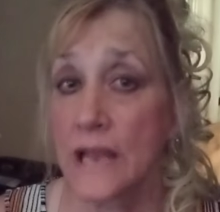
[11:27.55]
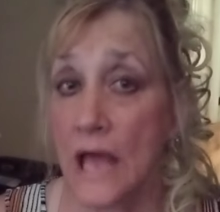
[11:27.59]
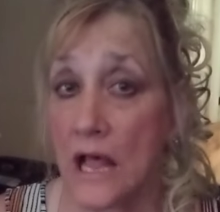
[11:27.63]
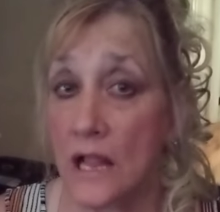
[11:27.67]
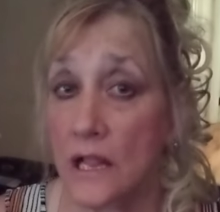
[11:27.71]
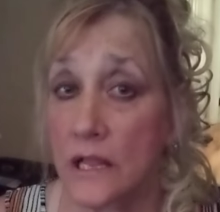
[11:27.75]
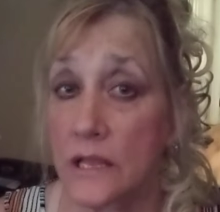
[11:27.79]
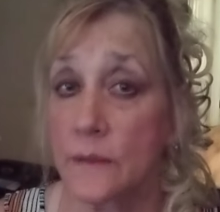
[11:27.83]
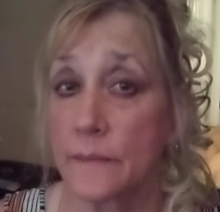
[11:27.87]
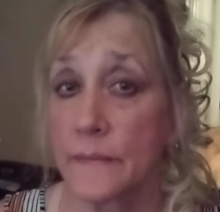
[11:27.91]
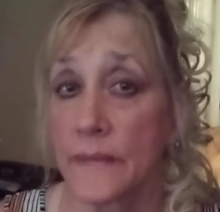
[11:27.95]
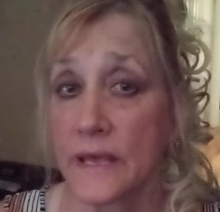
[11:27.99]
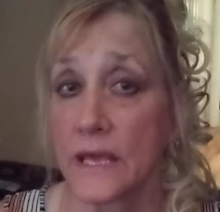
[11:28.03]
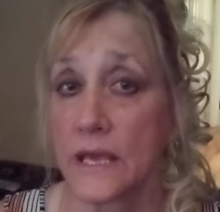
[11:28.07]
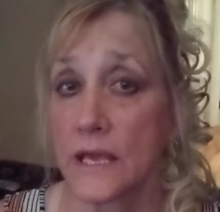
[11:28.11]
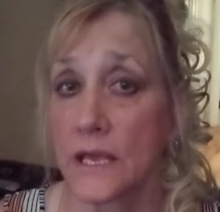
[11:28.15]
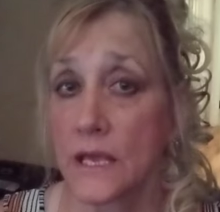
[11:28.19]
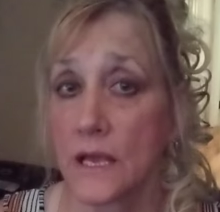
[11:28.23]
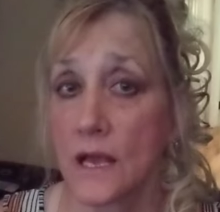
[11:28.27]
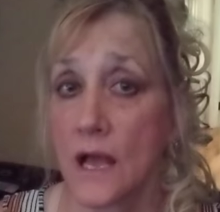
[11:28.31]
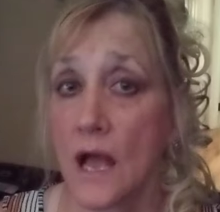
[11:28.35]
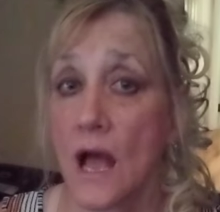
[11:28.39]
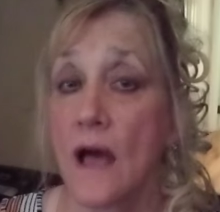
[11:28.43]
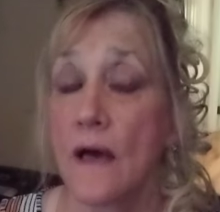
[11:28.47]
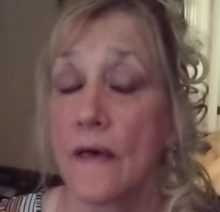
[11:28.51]
telling
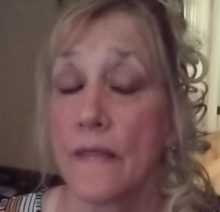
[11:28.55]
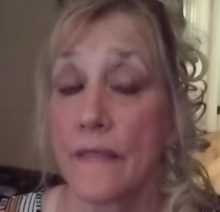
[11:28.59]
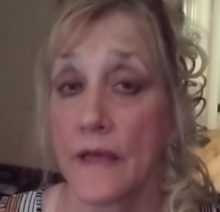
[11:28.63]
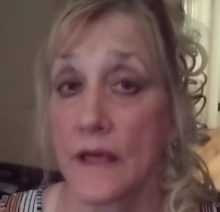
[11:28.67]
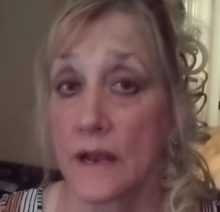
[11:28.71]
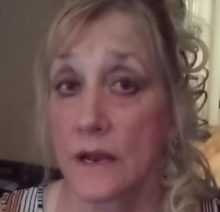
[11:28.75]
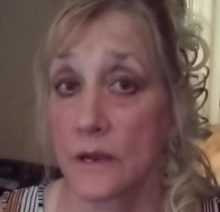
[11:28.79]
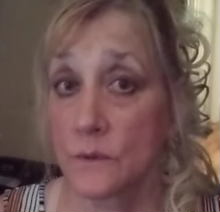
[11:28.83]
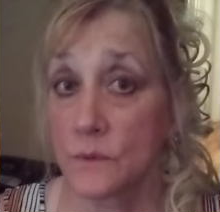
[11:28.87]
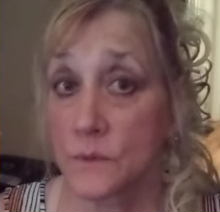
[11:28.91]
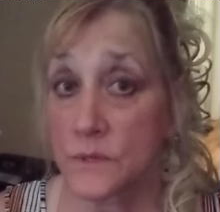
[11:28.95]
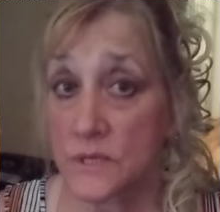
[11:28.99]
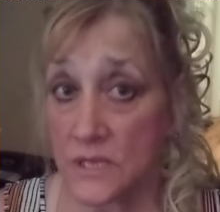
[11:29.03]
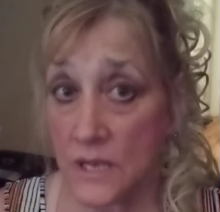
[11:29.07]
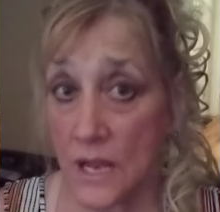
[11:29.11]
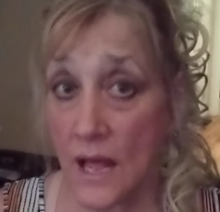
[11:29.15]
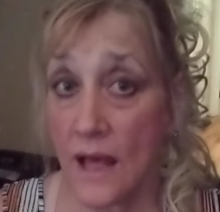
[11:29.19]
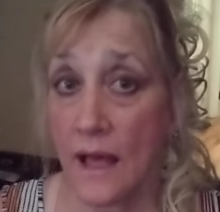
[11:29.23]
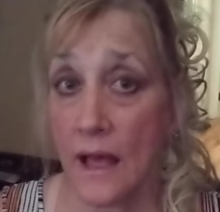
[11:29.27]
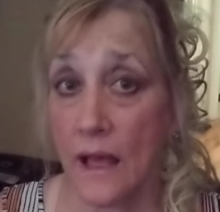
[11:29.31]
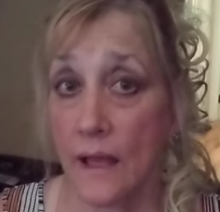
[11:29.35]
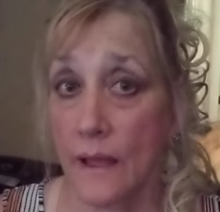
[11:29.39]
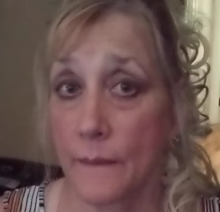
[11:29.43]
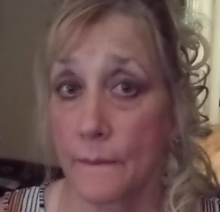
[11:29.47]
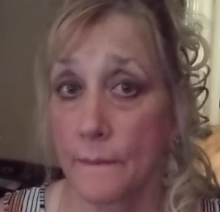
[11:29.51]
me that it was
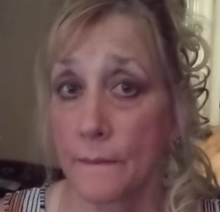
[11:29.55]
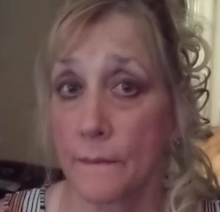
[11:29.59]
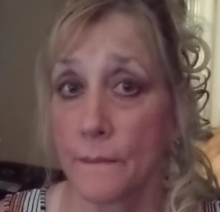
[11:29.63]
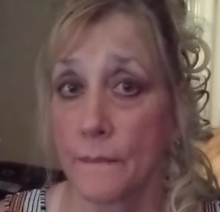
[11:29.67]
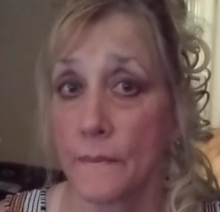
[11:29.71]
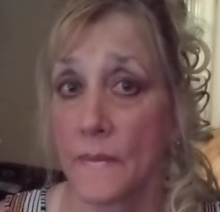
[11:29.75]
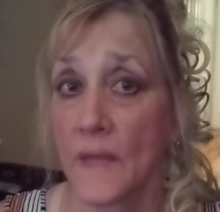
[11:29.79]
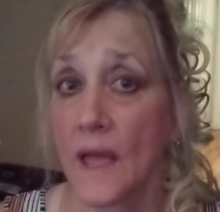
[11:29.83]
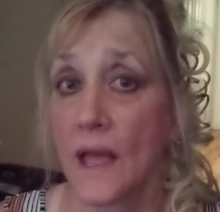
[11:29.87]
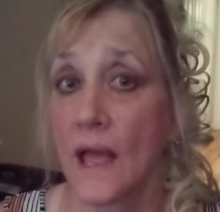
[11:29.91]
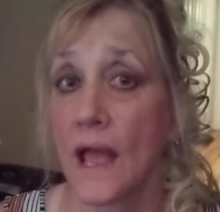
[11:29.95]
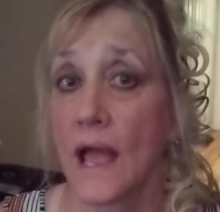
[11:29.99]
time